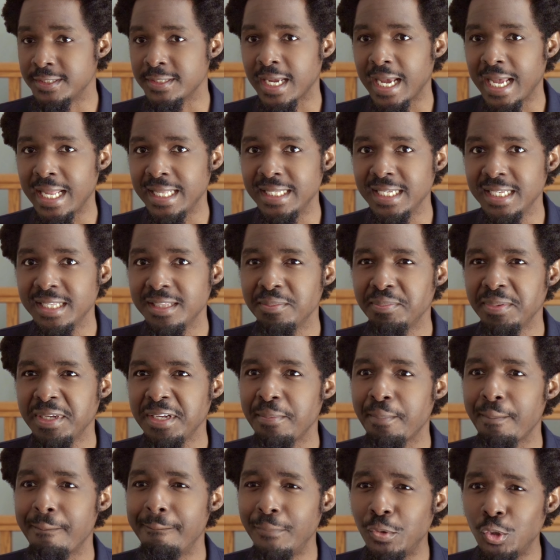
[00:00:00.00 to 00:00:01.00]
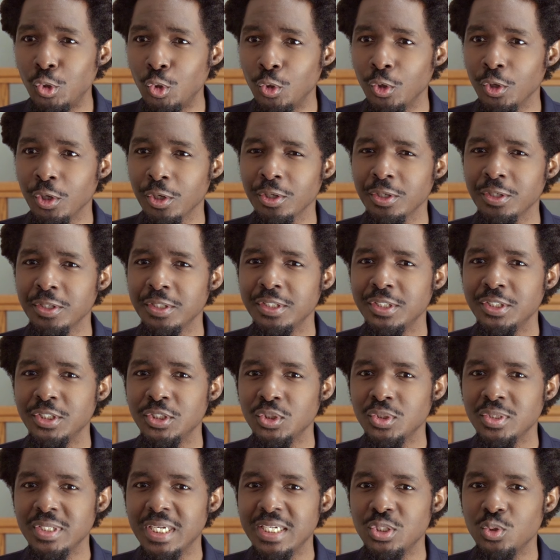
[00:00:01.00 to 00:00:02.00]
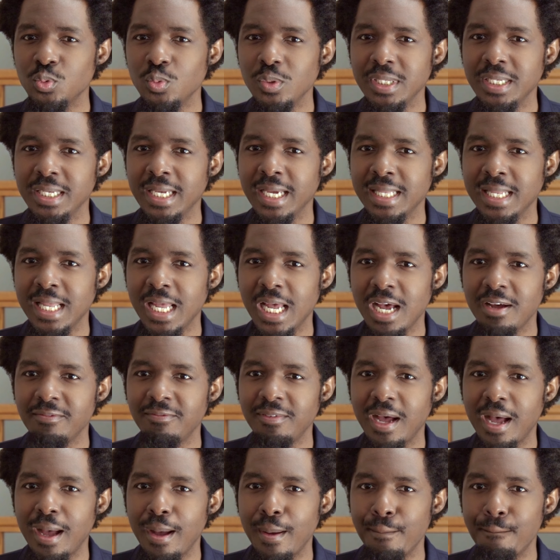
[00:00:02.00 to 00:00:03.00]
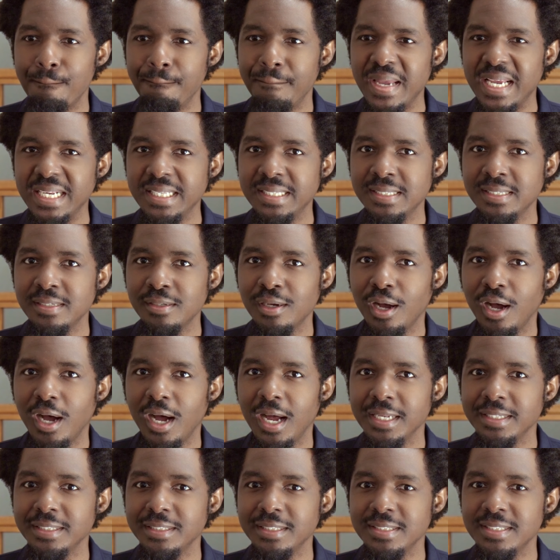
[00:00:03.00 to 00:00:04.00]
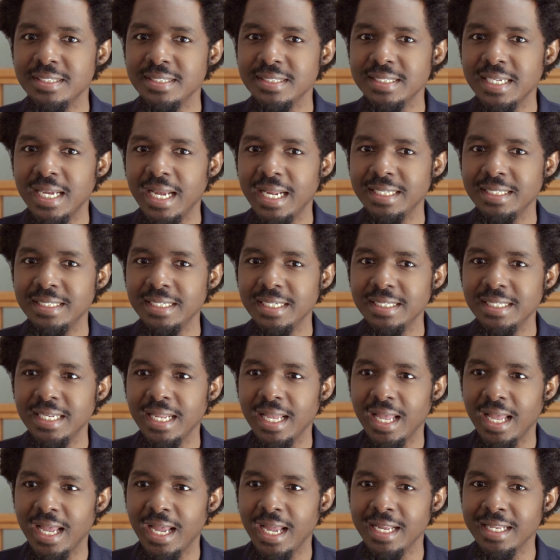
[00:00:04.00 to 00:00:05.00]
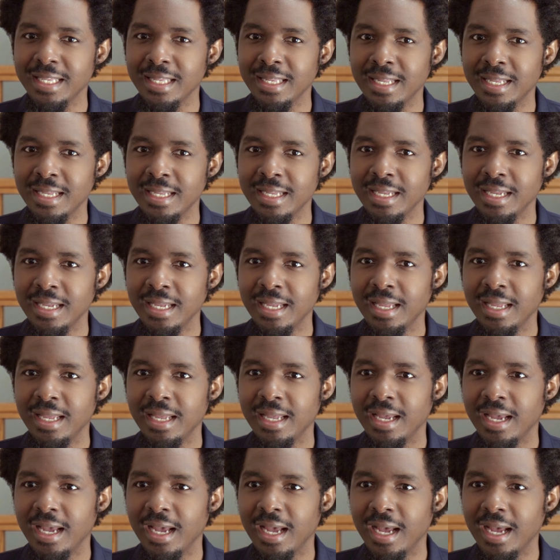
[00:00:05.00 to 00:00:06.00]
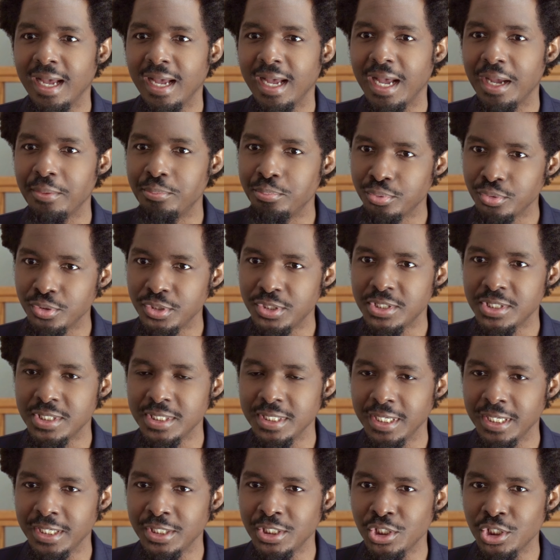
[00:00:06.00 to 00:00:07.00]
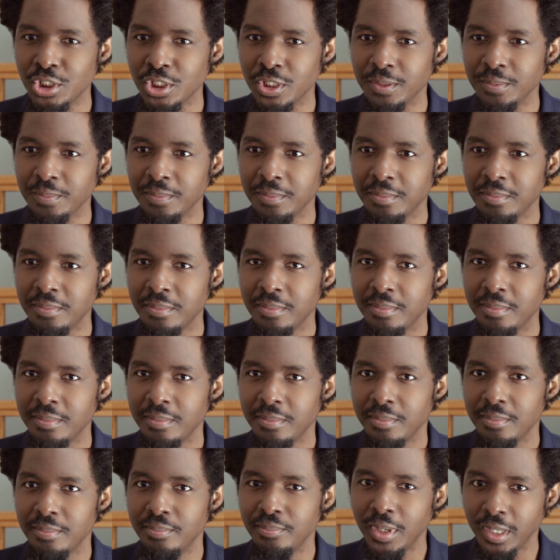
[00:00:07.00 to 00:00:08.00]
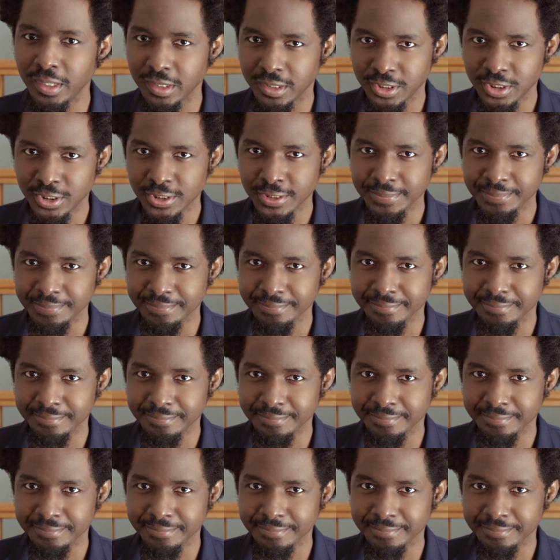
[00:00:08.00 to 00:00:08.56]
a little bit more so that we can have a better understanding and appreciation. But